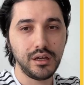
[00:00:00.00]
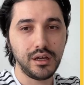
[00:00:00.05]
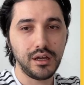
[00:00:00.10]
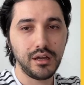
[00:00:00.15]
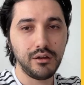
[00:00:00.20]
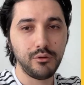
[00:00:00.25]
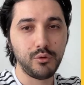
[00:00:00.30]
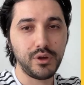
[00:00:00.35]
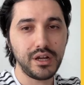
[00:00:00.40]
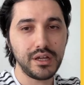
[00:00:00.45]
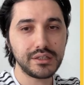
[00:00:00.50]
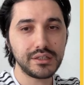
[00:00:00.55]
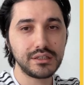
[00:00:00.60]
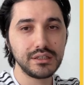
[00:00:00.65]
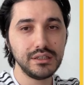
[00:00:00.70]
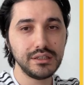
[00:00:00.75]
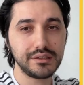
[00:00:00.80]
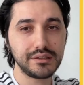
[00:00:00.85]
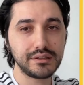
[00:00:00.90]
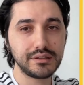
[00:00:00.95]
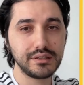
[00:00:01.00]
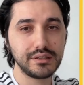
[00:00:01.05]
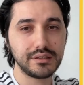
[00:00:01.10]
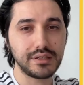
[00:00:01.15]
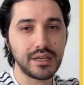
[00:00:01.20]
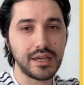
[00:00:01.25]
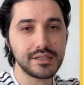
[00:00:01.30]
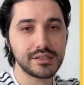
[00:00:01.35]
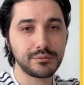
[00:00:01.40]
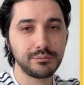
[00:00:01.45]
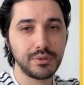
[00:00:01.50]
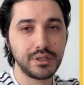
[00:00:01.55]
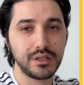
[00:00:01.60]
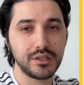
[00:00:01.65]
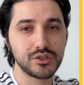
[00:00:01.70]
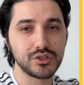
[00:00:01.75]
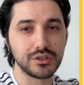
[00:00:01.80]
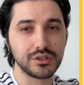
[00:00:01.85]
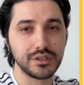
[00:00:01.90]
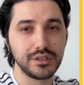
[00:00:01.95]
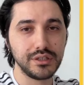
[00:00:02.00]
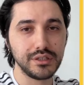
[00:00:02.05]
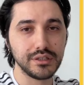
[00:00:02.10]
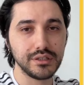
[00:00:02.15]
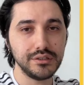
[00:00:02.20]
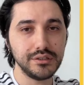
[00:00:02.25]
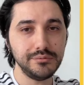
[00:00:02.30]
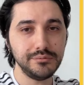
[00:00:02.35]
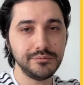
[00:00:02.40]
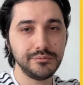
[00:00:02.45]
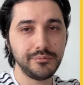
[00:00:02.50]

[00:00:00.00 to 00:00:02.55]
When I click the task manager here,